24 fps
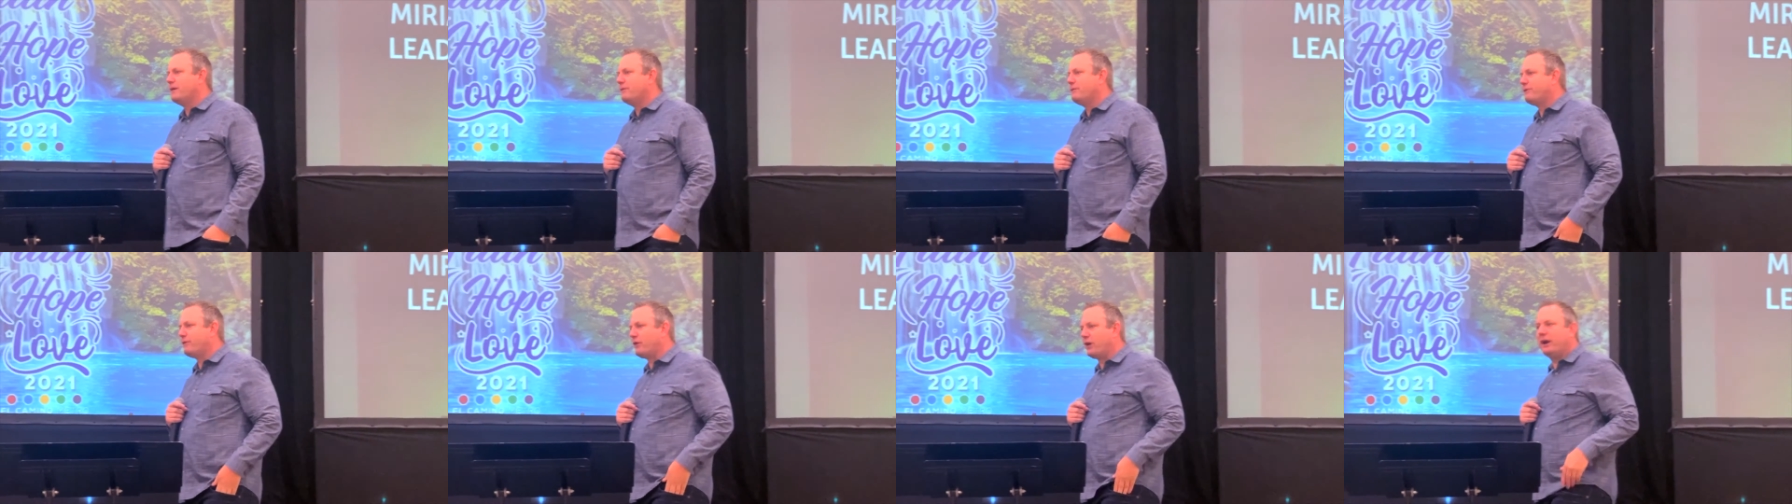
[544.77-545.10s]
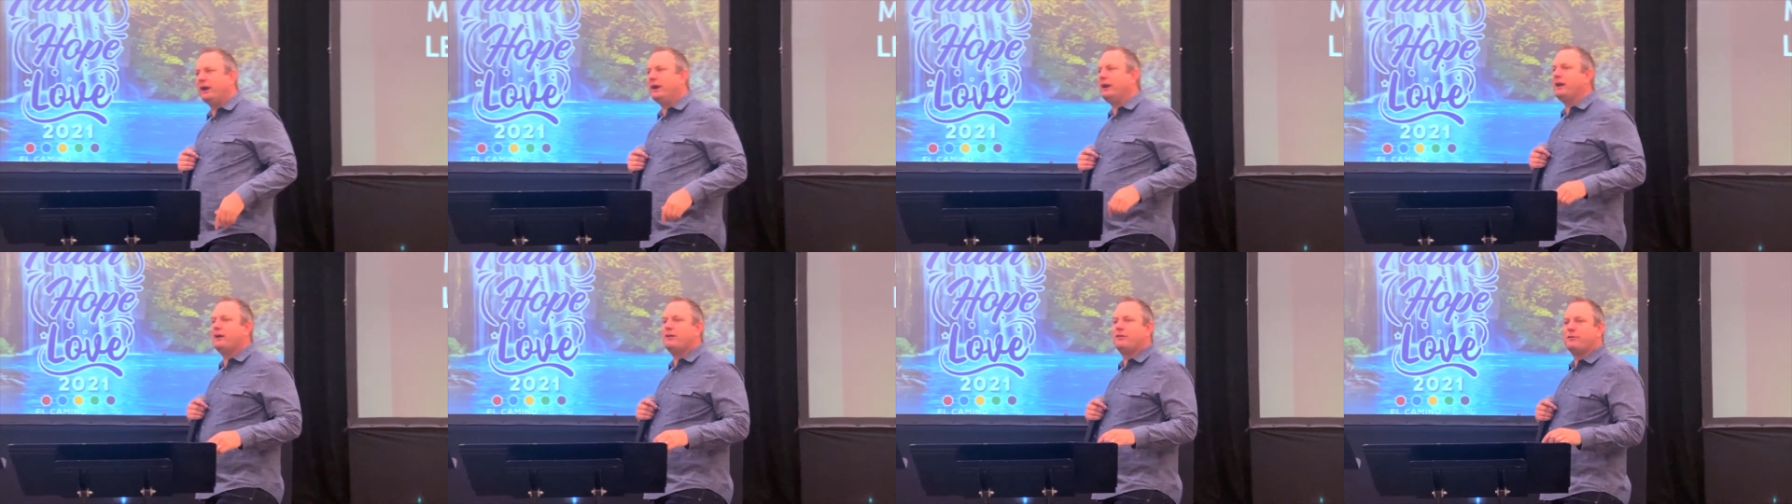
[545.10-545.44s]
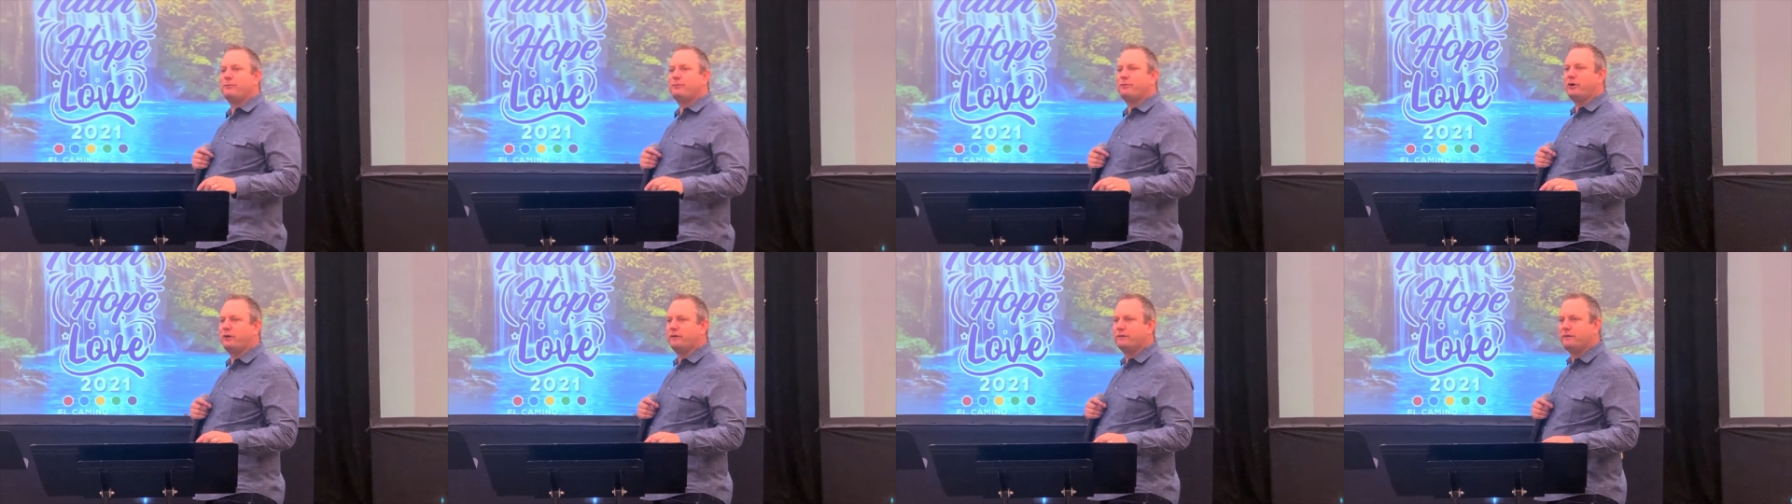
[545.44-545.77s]
For any
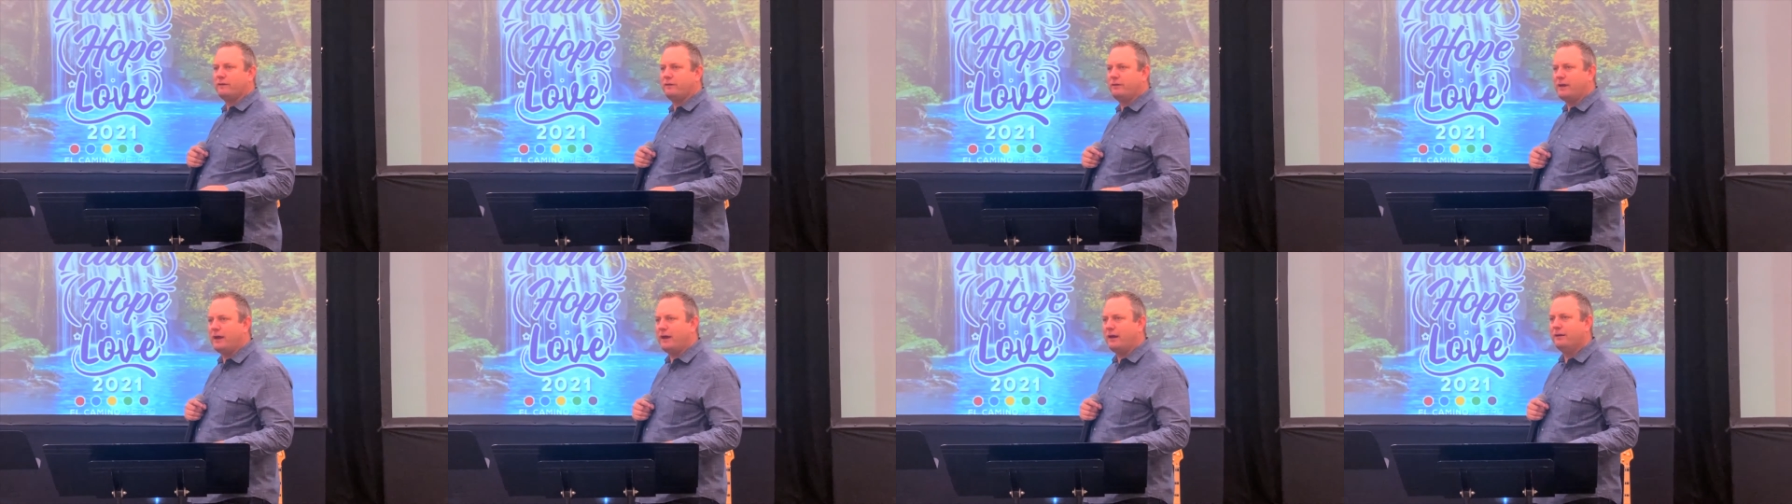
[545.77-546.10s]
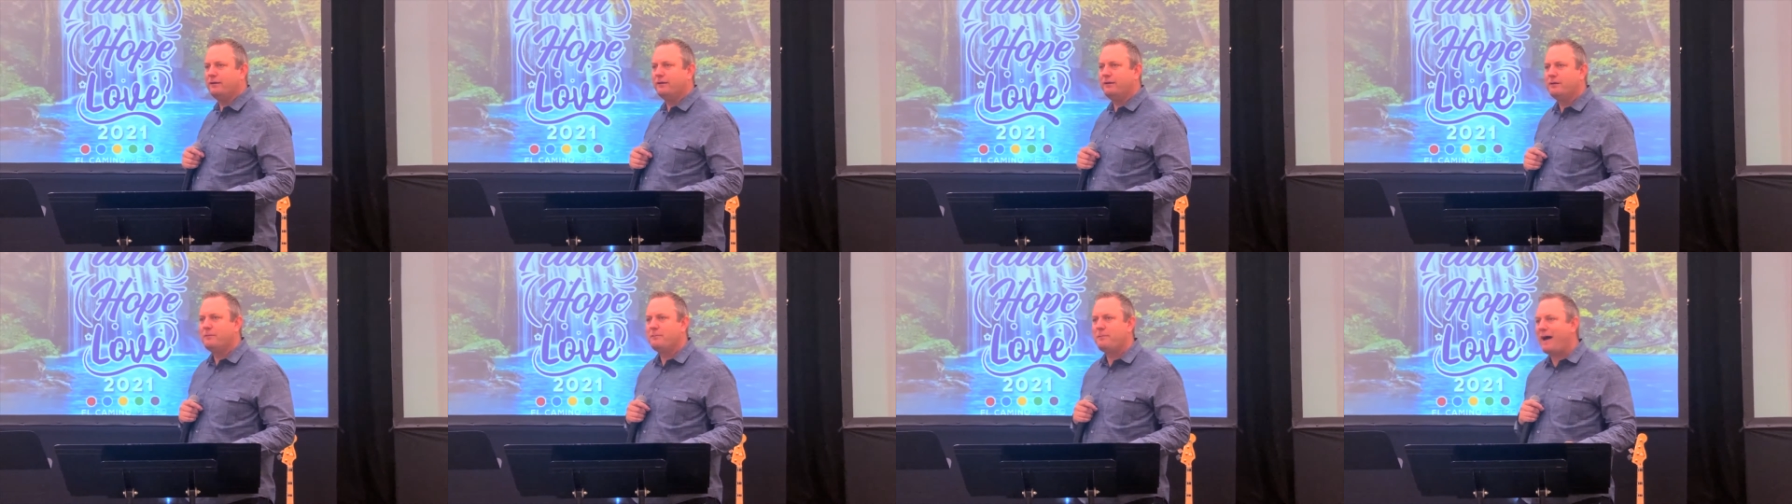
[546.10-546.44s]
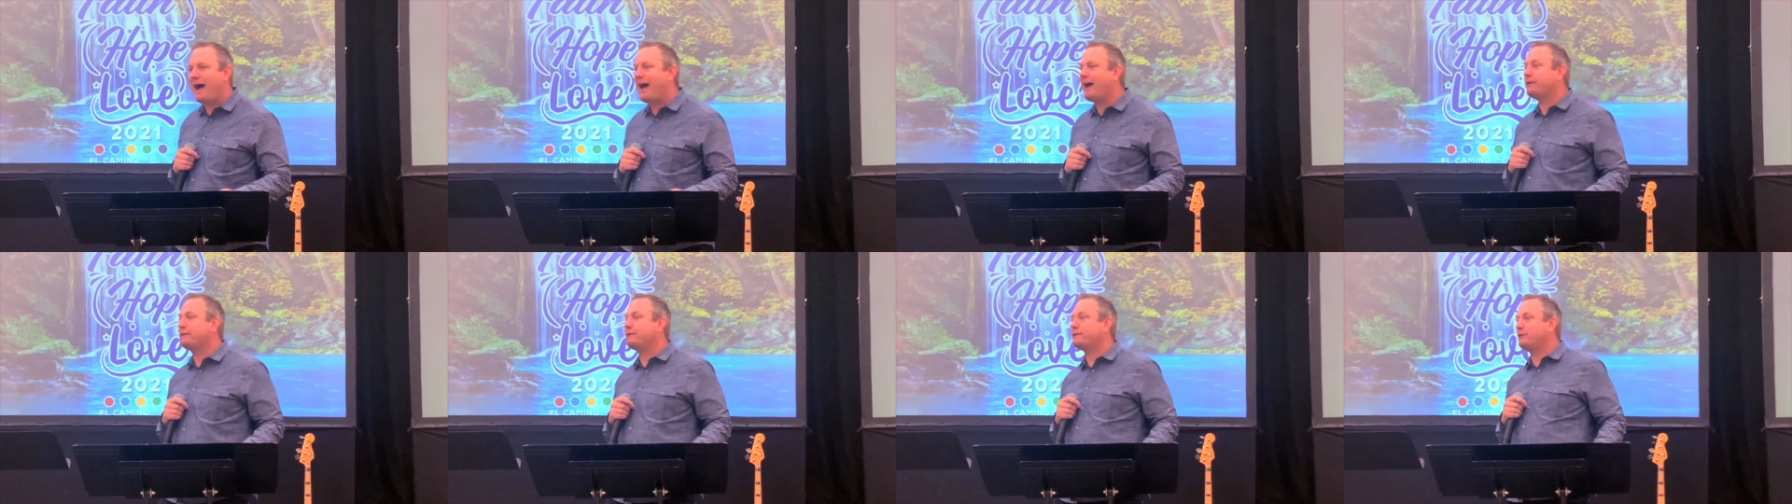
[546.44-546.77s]
other person that
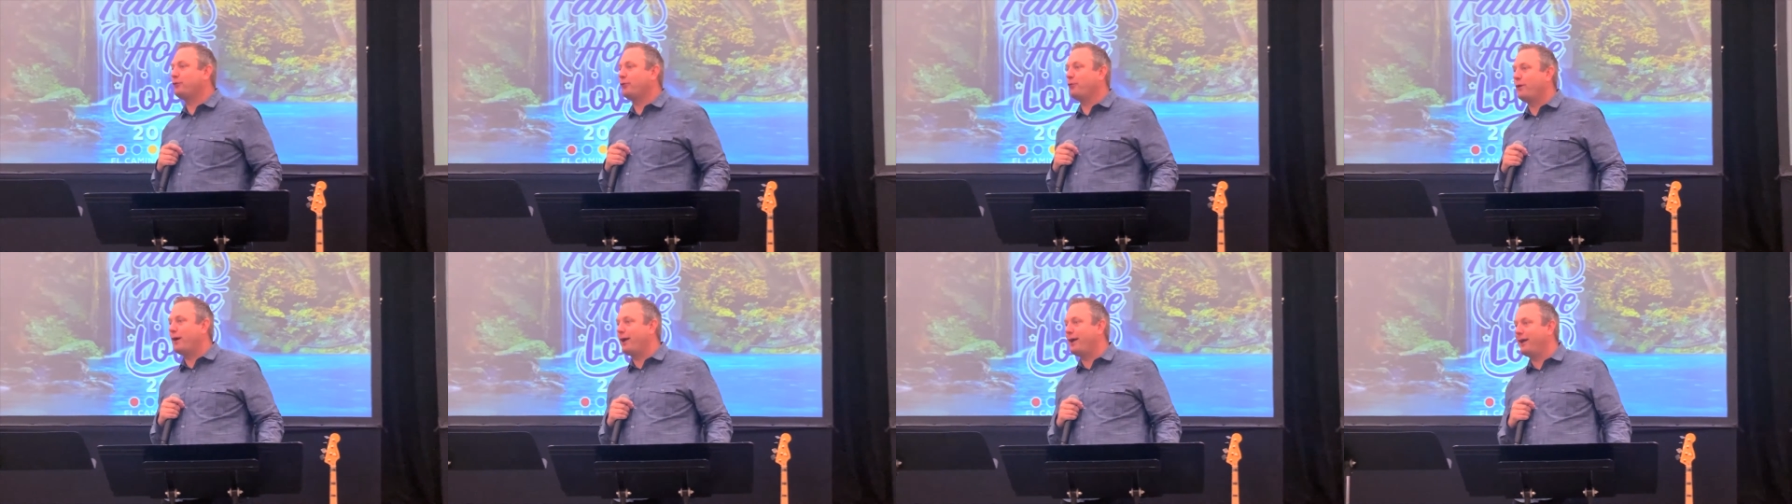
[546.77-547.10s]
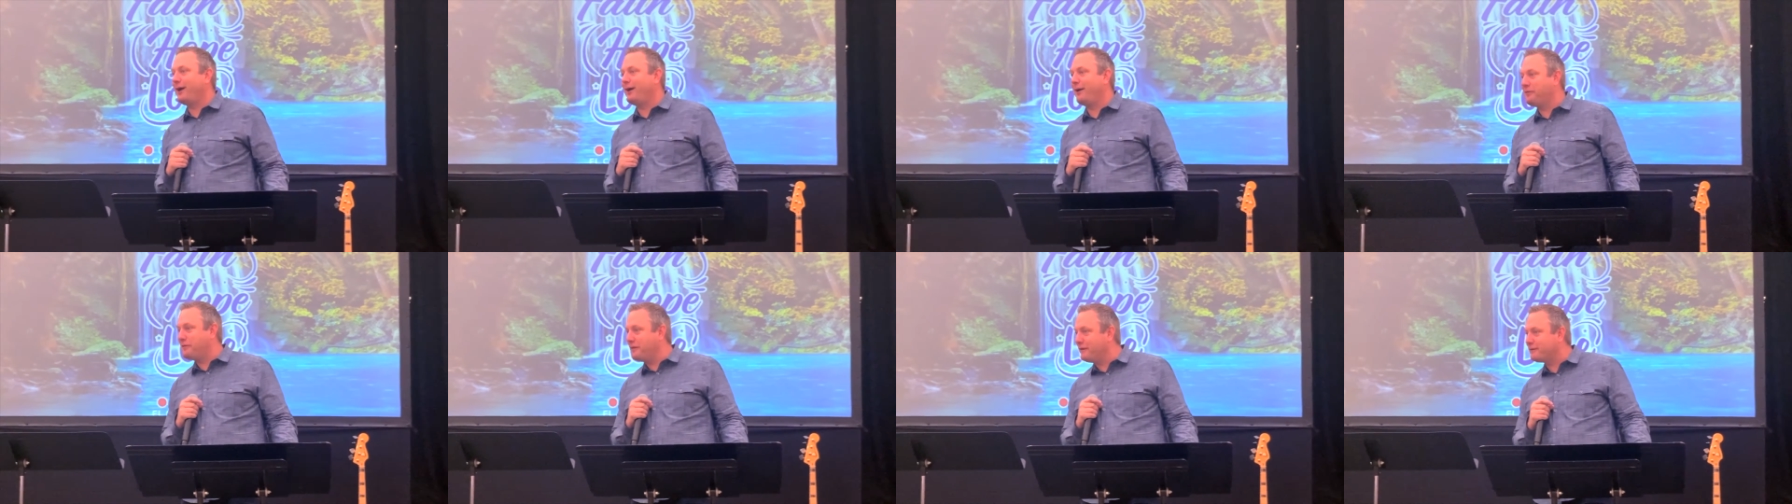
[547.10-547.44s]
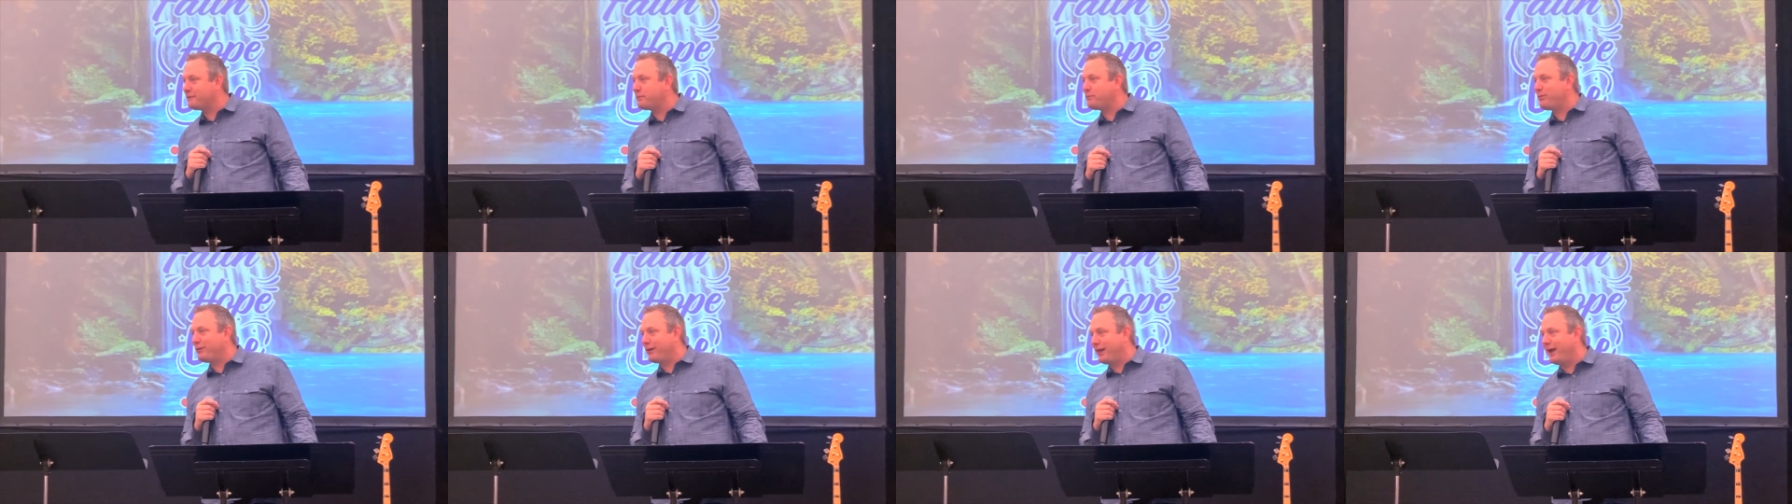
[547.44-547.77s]
passed away on
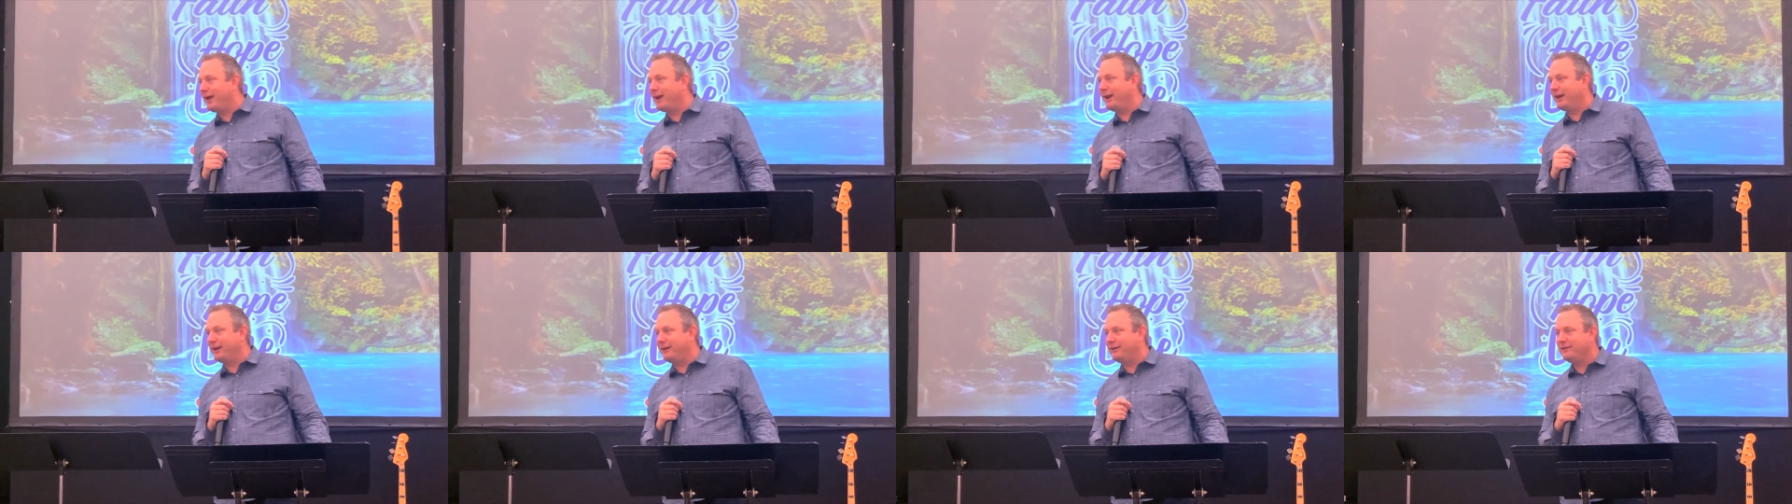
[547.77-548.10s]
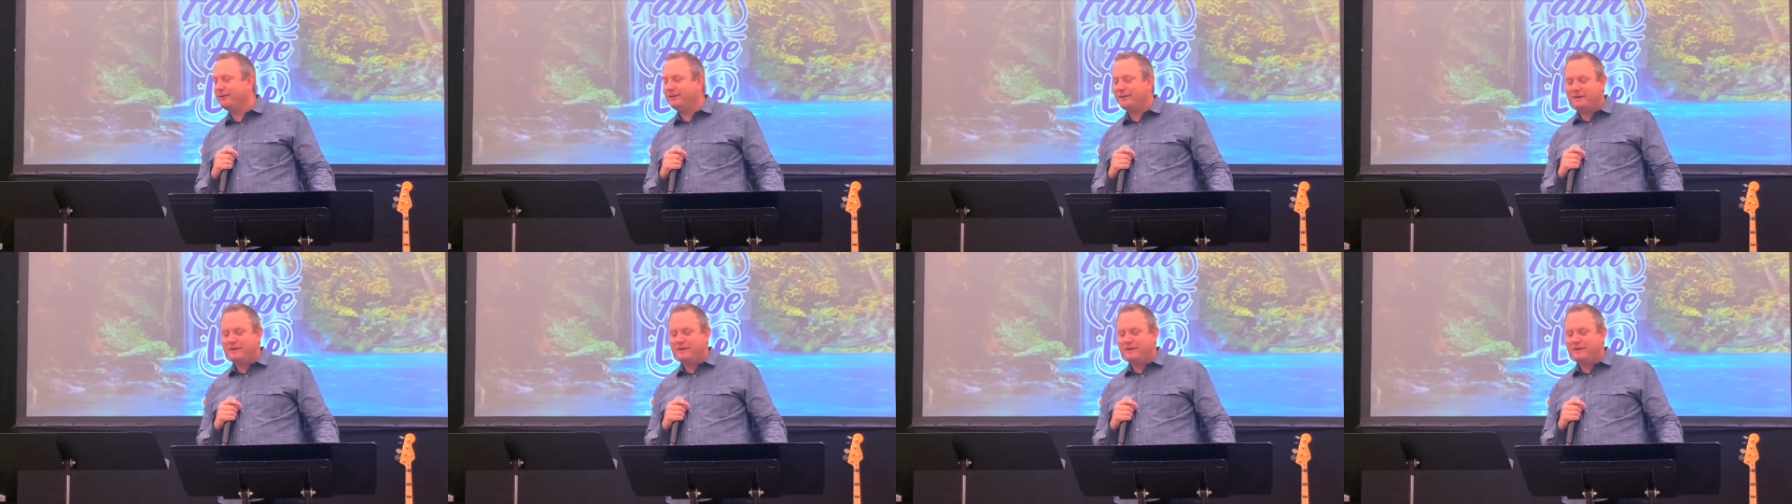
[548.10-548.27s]
this planet,